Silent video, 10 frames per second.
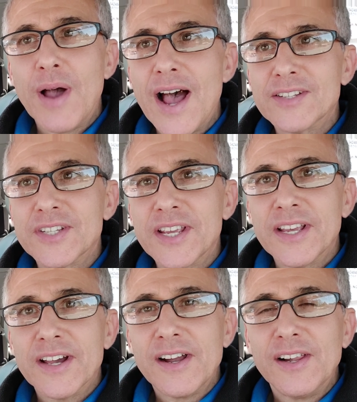
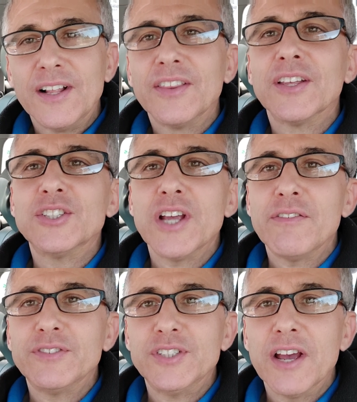Passing the
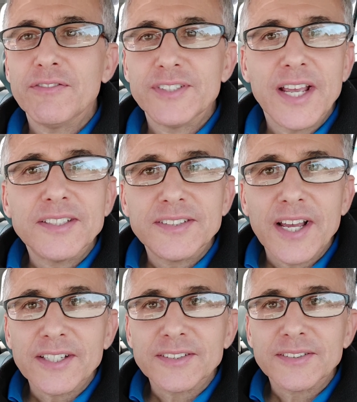Chef Jeff taste
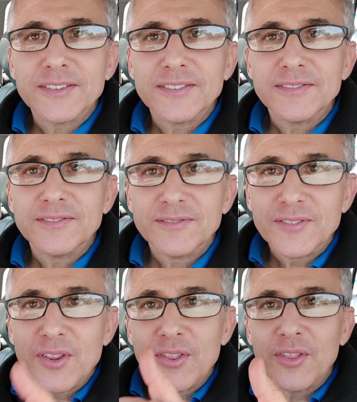test.
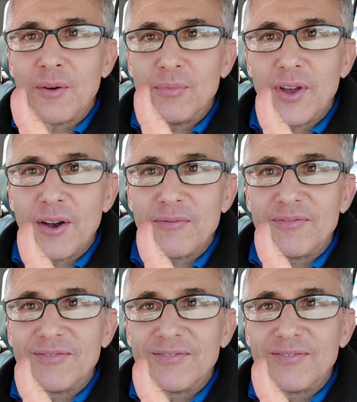Thumbs up.